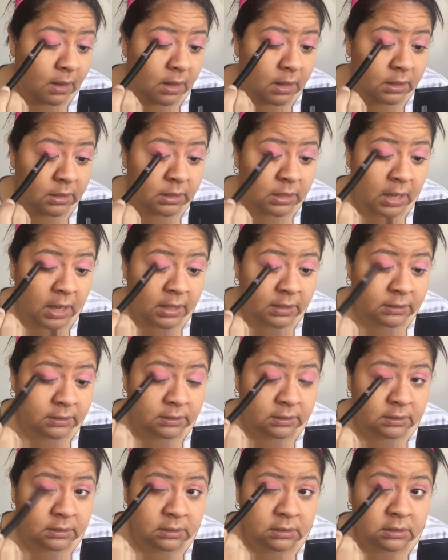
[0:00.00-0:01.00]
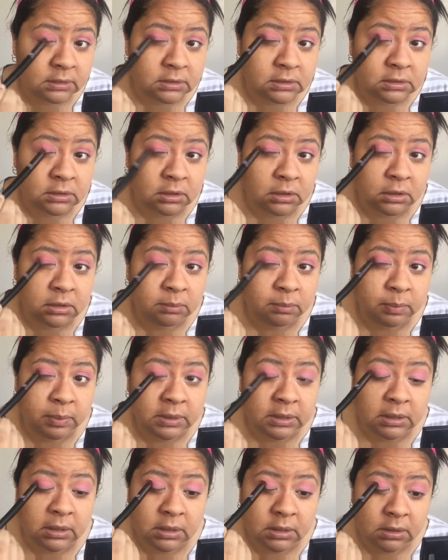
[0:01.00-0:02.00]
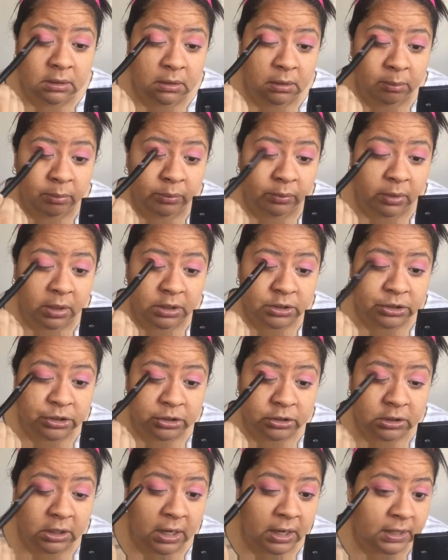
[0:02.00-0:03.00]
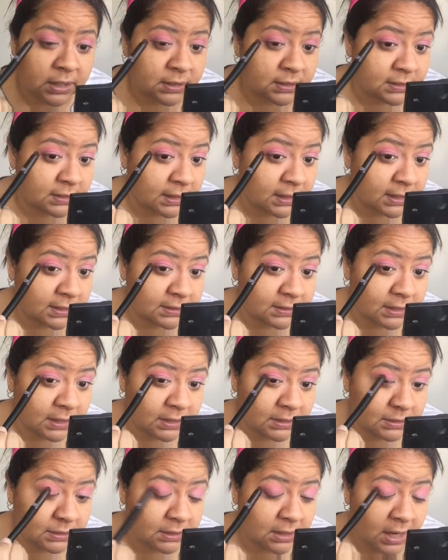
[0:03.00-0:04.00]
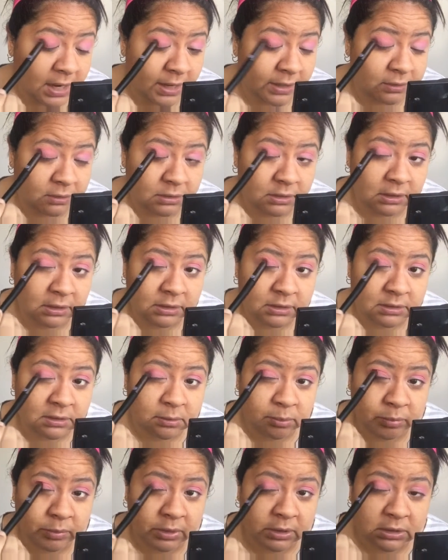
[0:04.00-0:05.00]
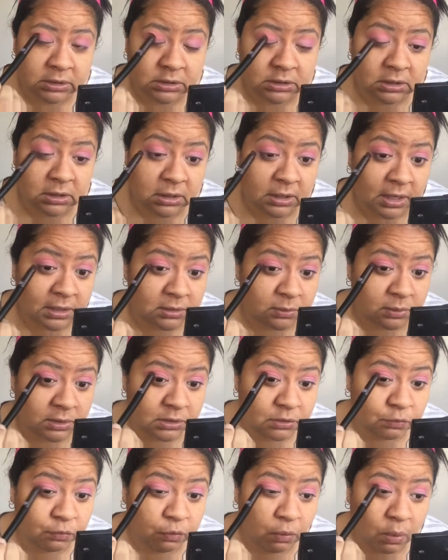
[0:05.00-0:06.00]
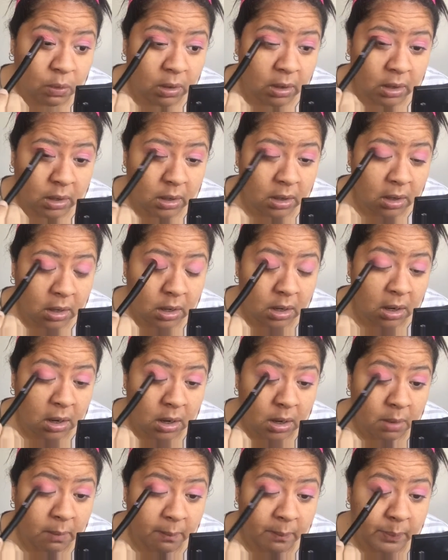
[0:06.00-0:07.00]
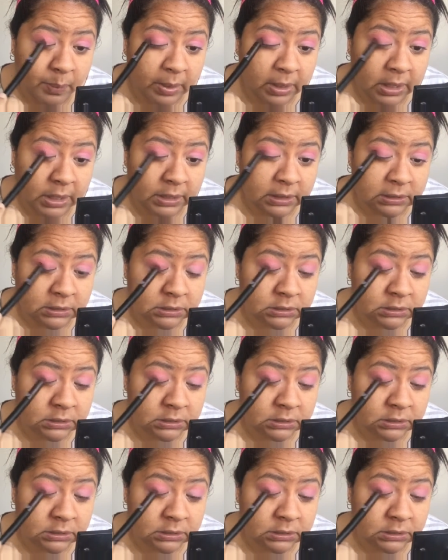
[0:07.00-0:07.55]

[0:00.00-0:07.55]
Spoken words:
Again, this could be the brush, you guys. Like I said, I don't think this brush, that's what it's for, but